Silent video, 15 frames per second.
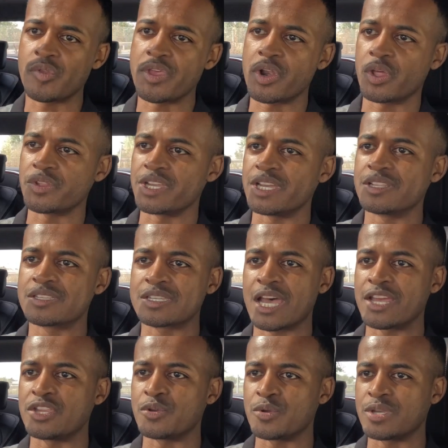And then on the
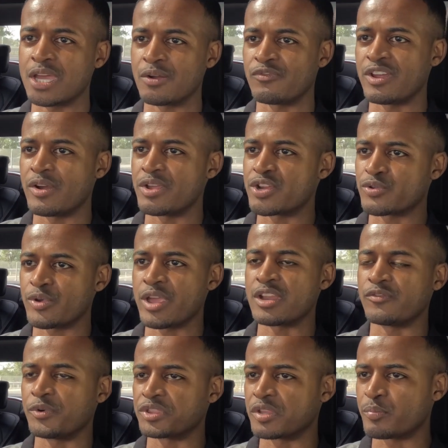inside, you can get very
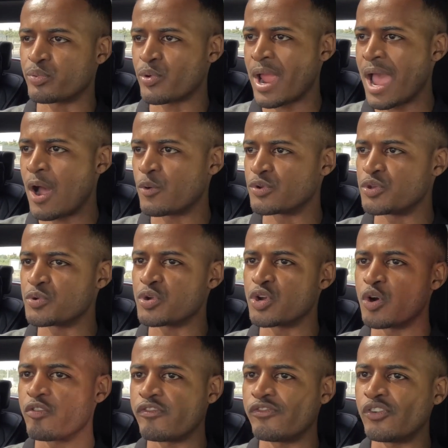creative with the brown. You can
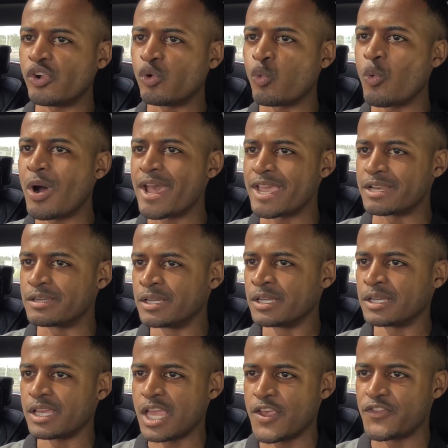go full white
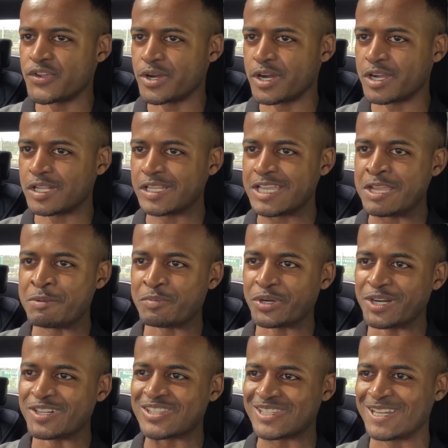if you're a clean
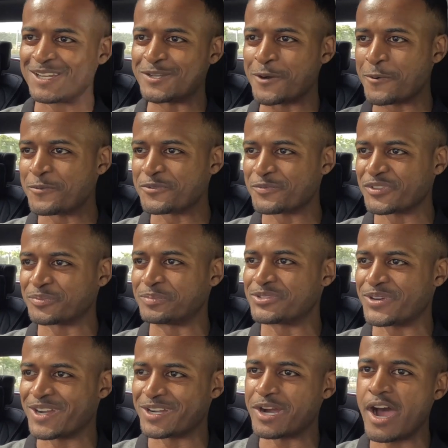person and don't
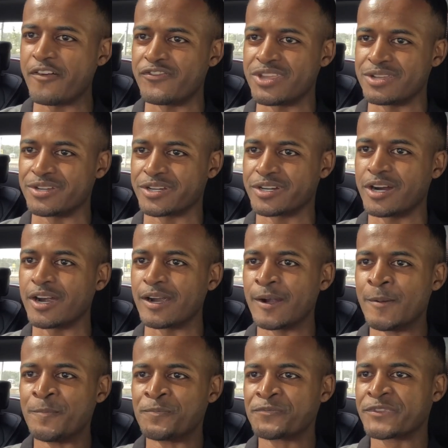drink coffee in your car.
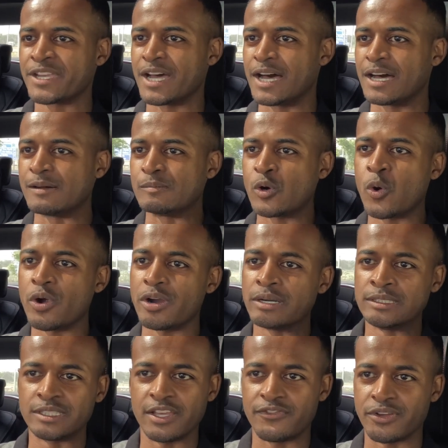
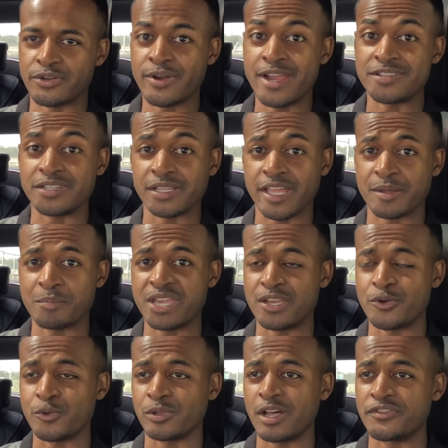Or if you're crazy like me,
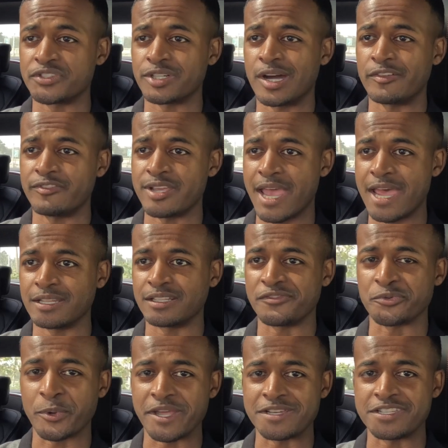who loves coffee and
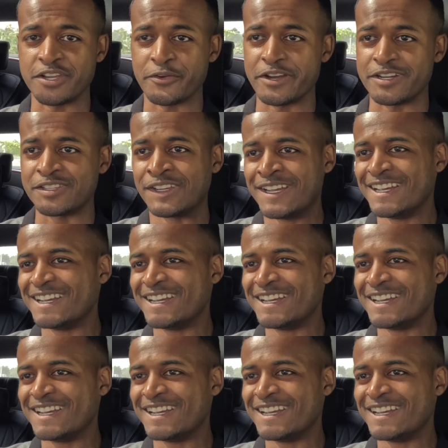loves white interiors.